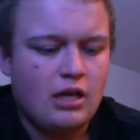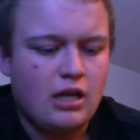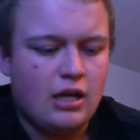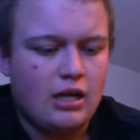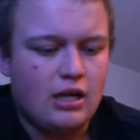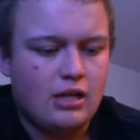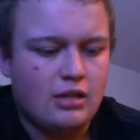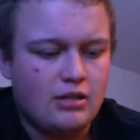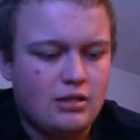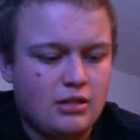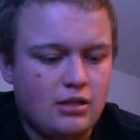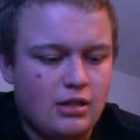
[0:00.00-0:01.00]

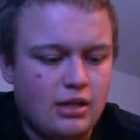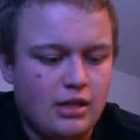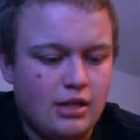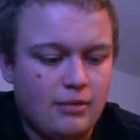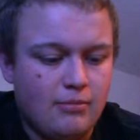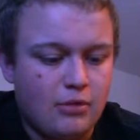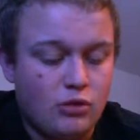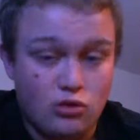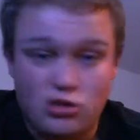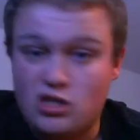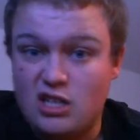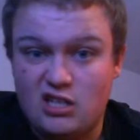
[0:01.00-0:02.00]
and it
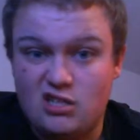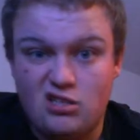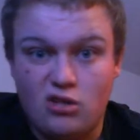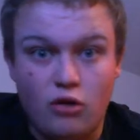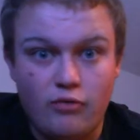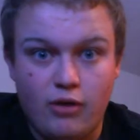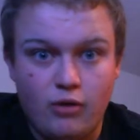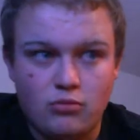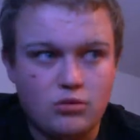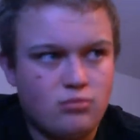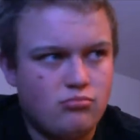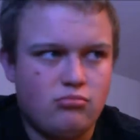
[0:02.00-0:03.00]
just tastes all
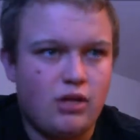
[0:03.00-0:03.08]
round